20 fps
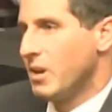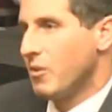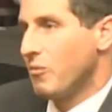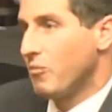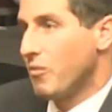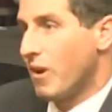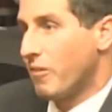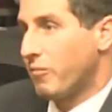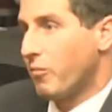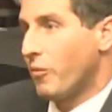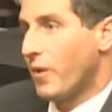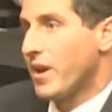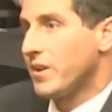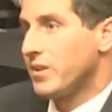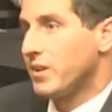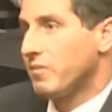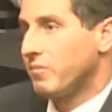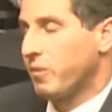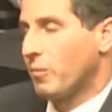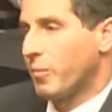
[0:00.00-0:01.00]

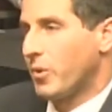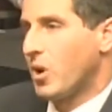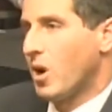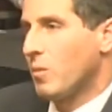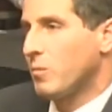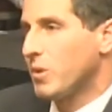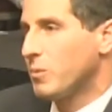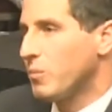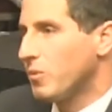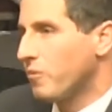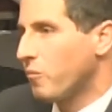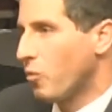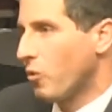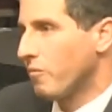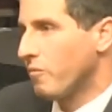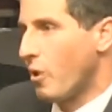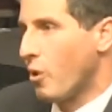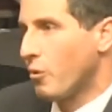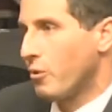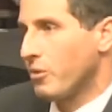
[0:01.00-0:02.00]
referenda from coming before
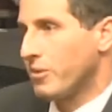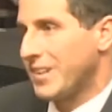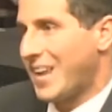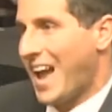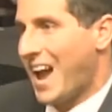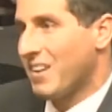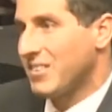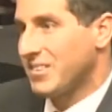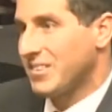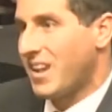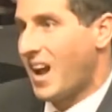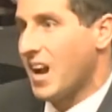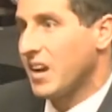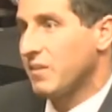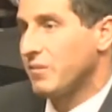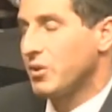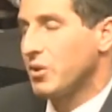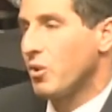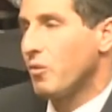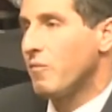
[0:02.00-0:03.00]
voters outside
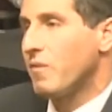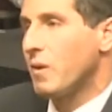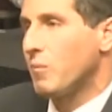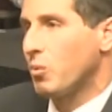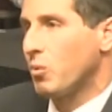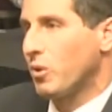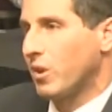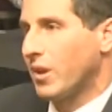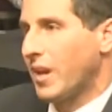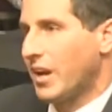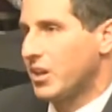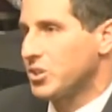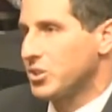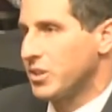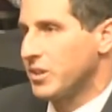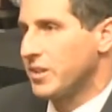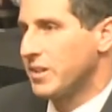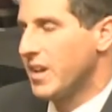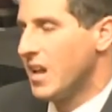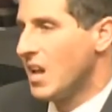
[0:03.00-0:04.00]
of a November
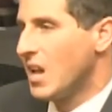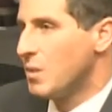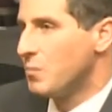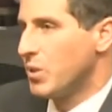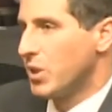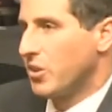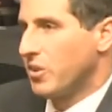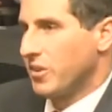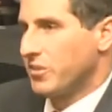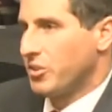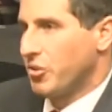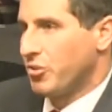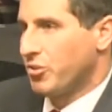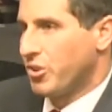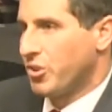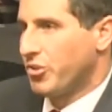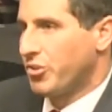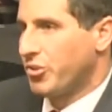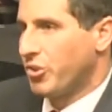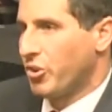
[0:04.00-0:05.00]
election because there's
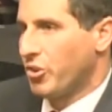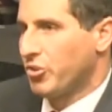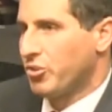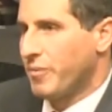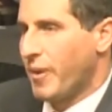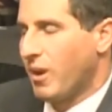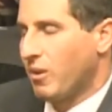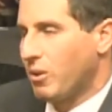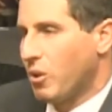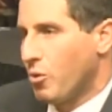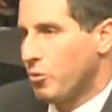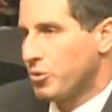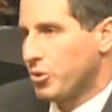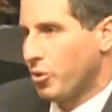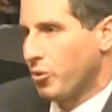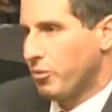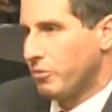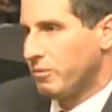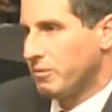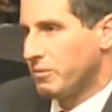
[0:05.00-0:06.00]
concerns about low,
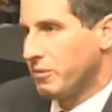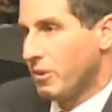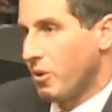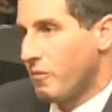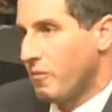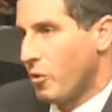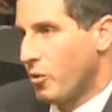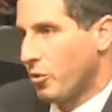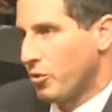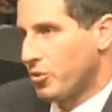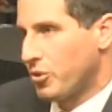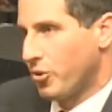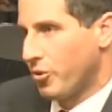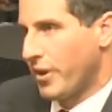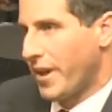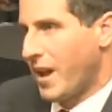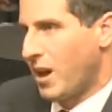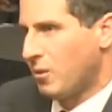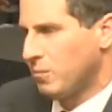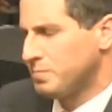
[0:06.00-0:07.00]
turn, low voter
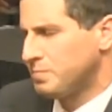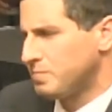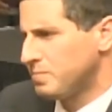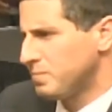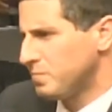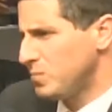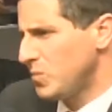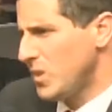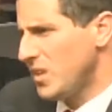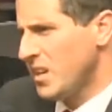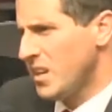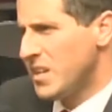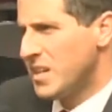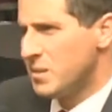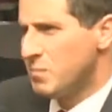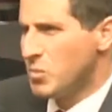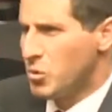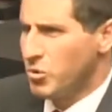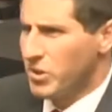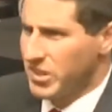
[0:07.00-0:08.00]
turnout
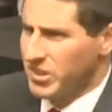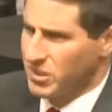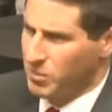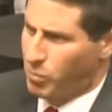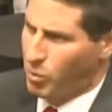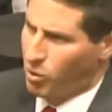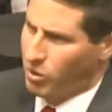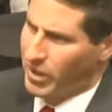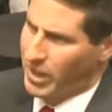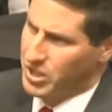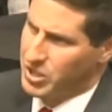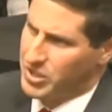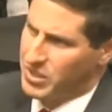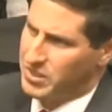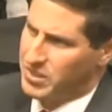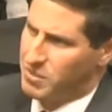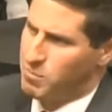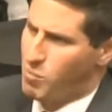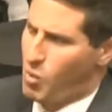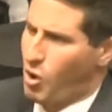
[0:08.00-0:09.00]
in municipal
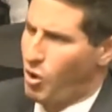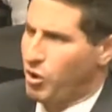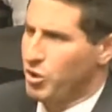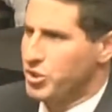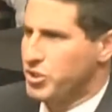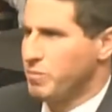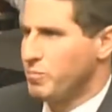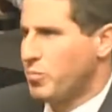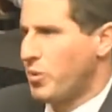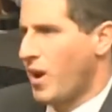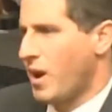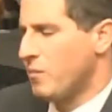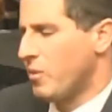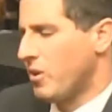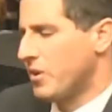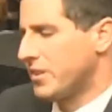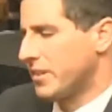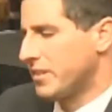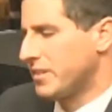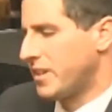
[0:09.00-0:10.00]
elections in March and
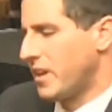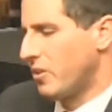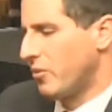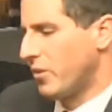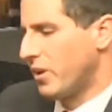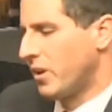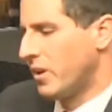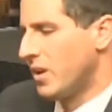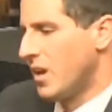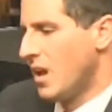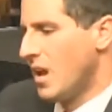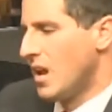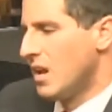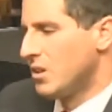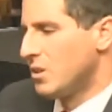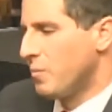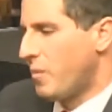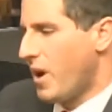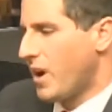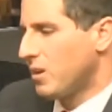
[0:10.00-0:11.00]
primaries, et cetera.
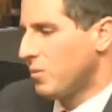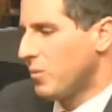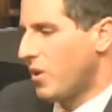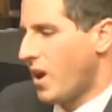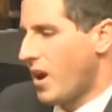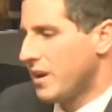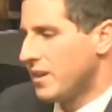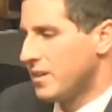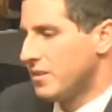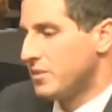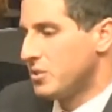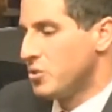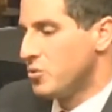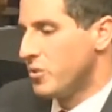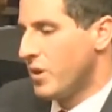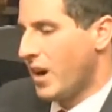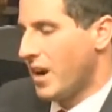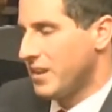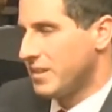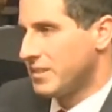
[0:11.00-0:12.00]
The bottom line is you
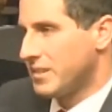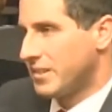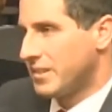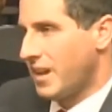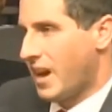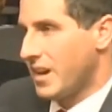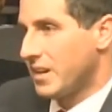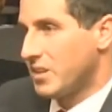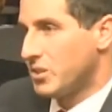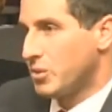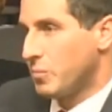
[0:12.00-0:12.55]
guys decided